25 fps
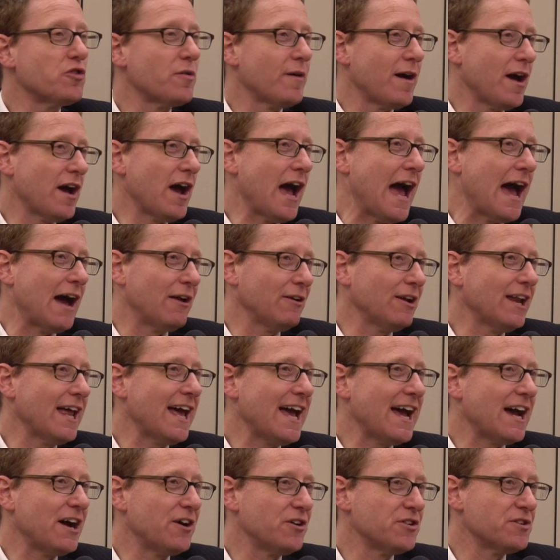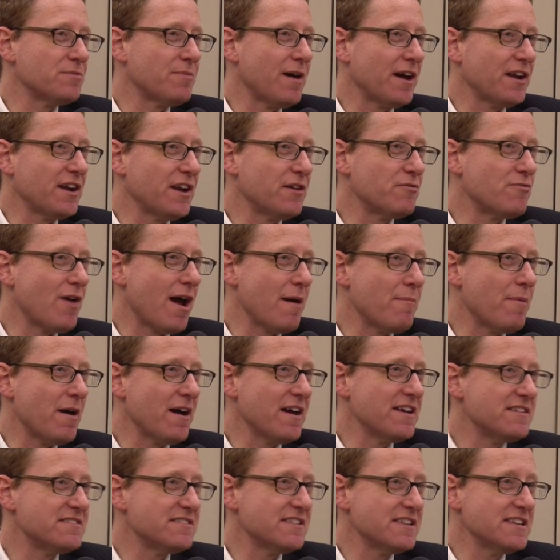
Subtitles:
about out loud about a rabbi